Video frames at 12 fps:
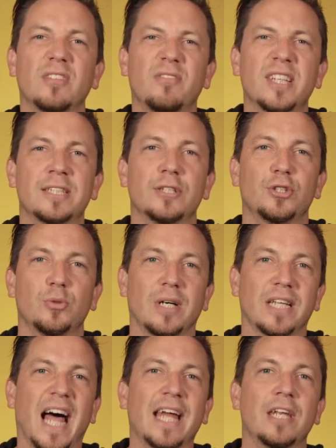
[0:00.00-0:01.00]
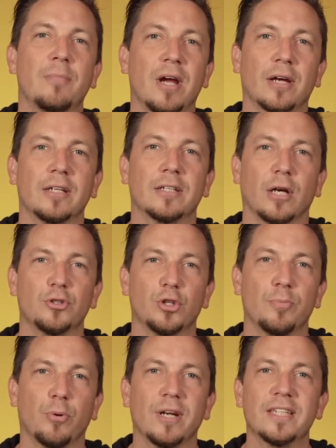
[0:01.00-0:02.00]
visit to a Latin American
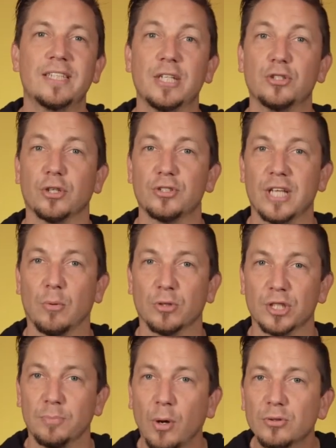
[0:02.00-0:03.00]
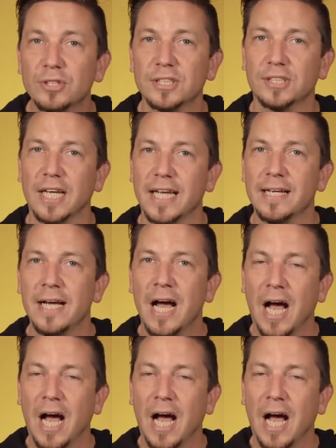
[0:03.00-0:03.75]
country printed t-shirts that were supposed to say,